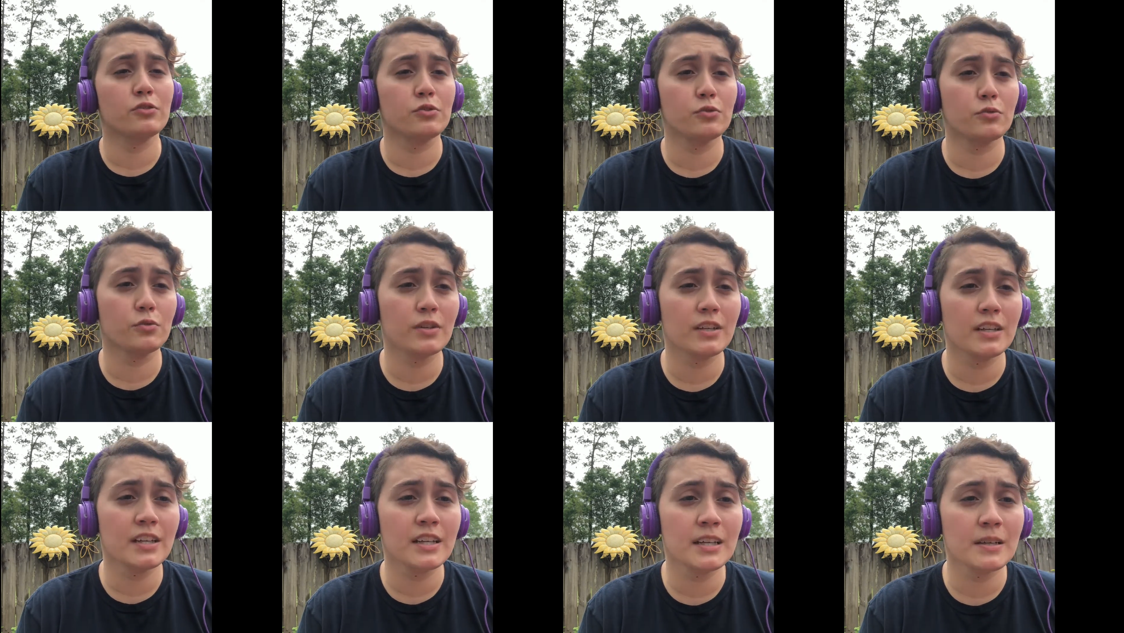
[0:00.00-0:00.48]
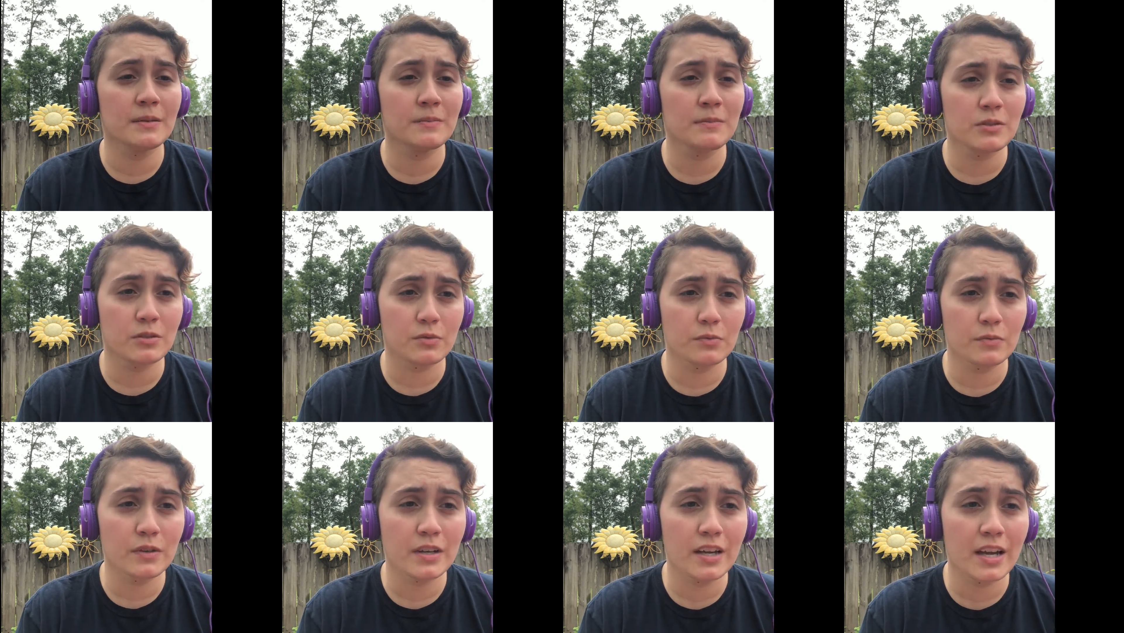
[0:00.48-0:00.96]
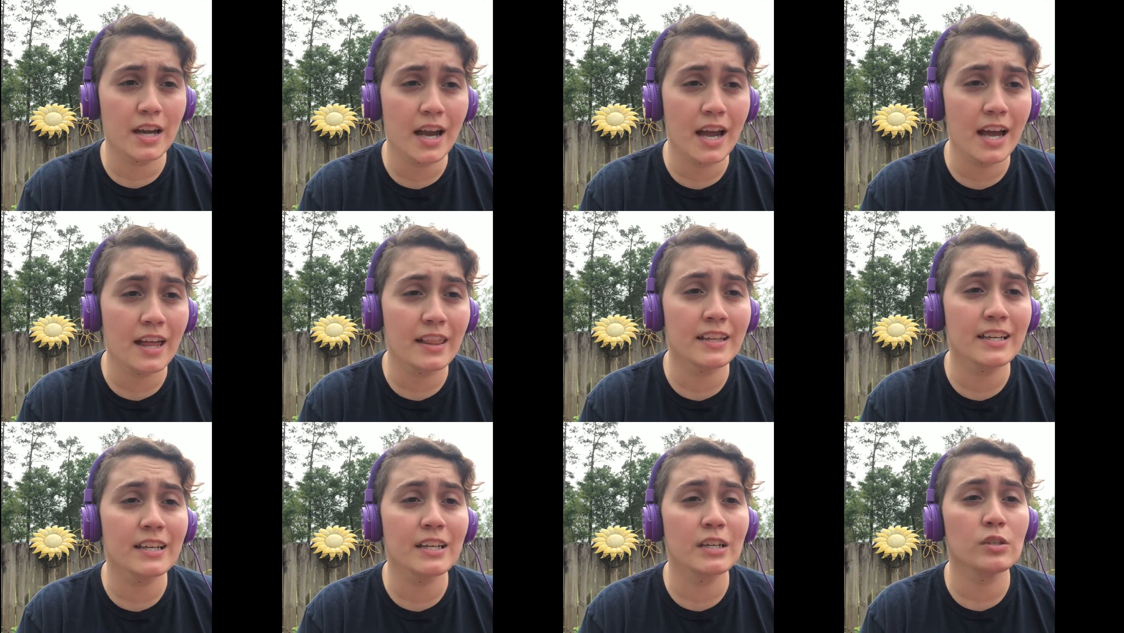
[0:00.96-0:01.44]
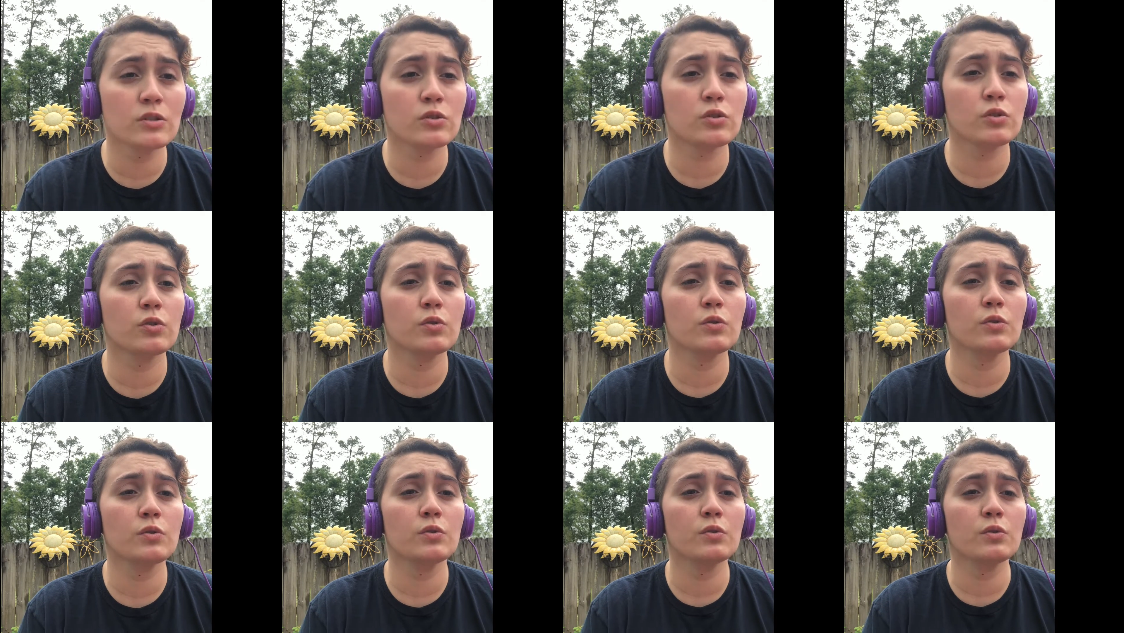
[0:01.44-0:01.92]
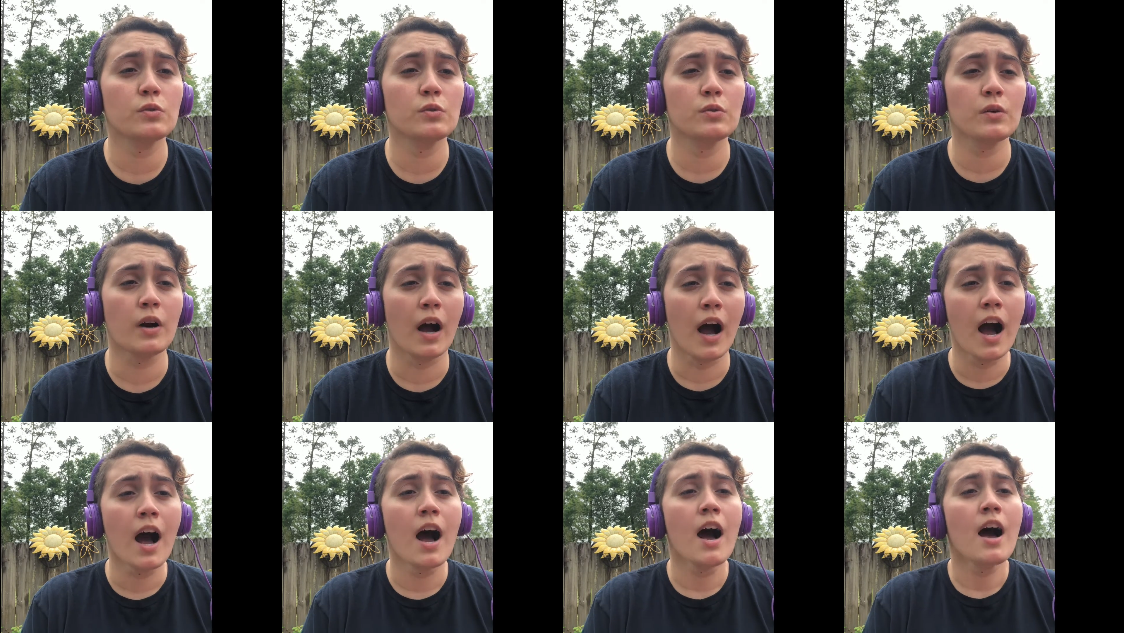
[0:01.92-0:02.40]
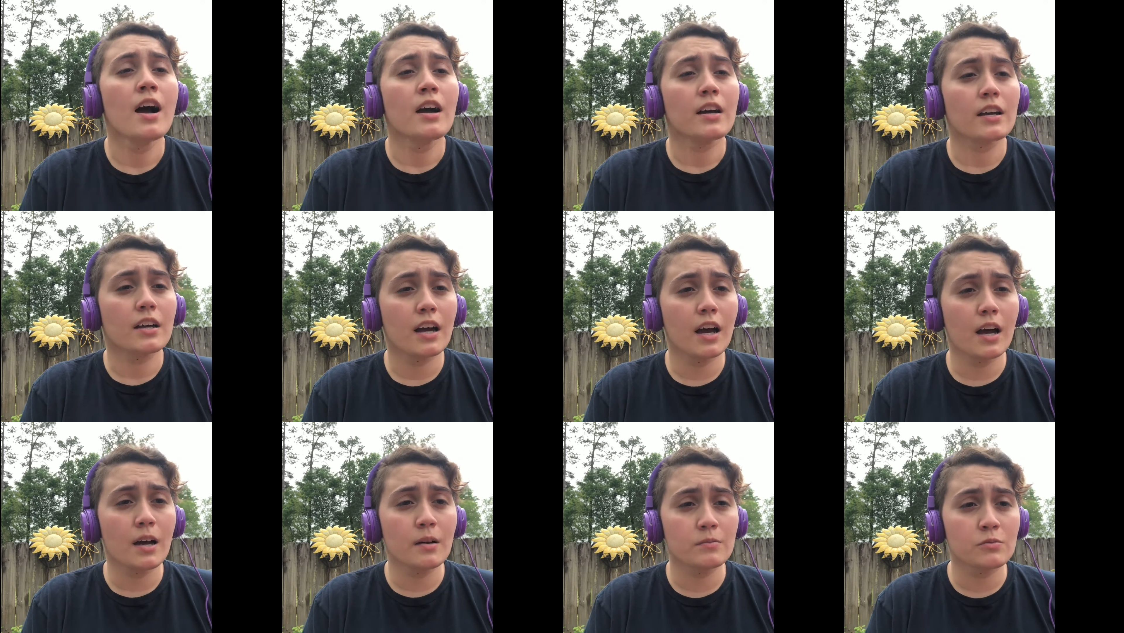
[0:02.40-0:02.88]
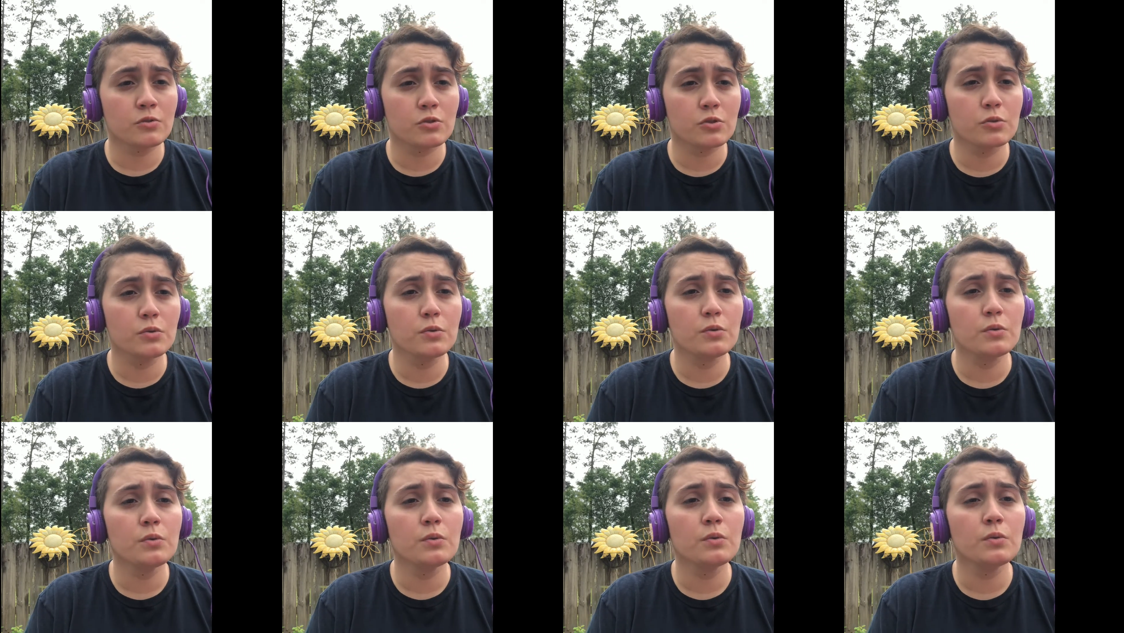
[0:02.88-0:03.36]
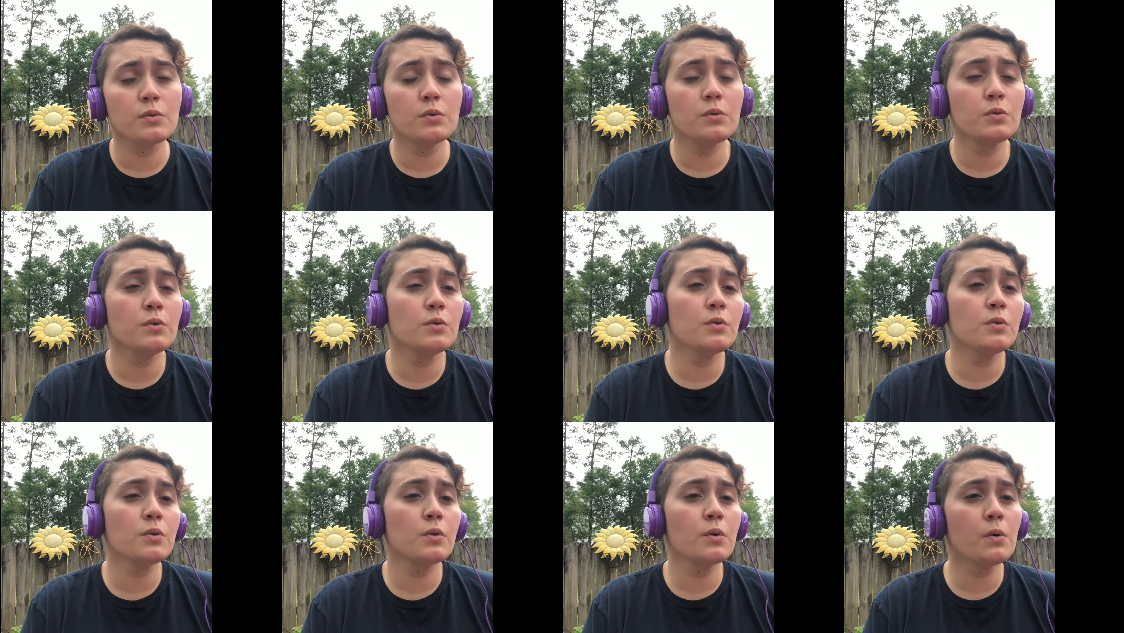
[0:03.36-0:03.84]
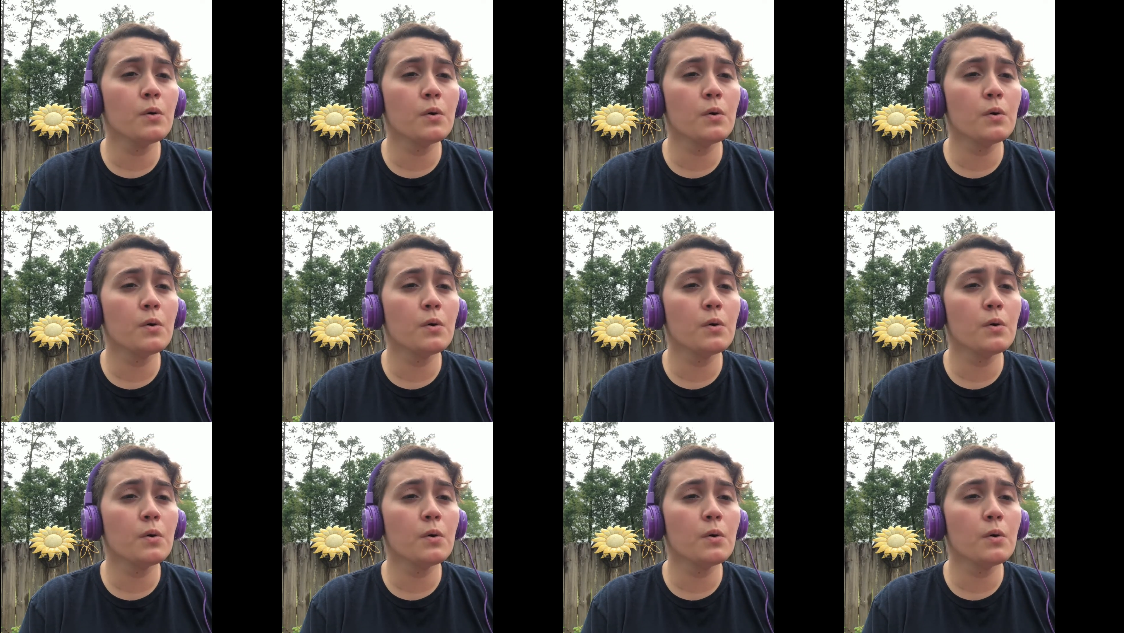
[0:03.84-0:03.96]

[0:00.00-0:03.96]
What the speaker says: dreams really do come true.